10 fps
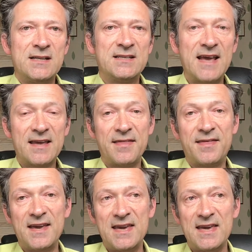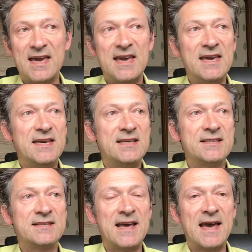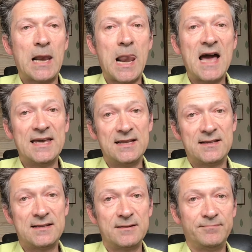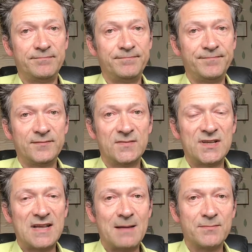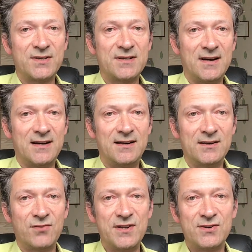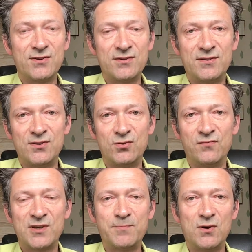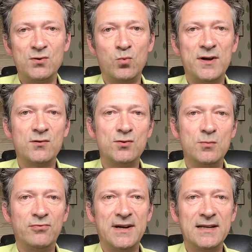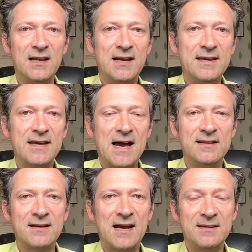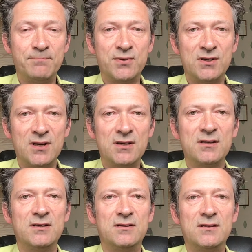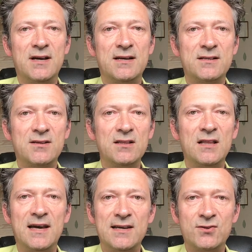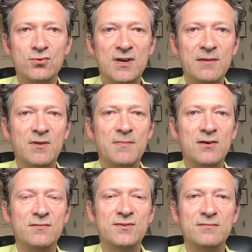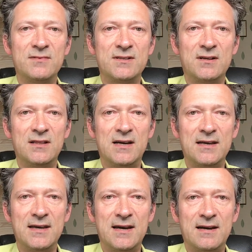Second thing is light. Stamps are creatures that don't respond well to bright light and in particular sunlight, so keep them out of sunlight.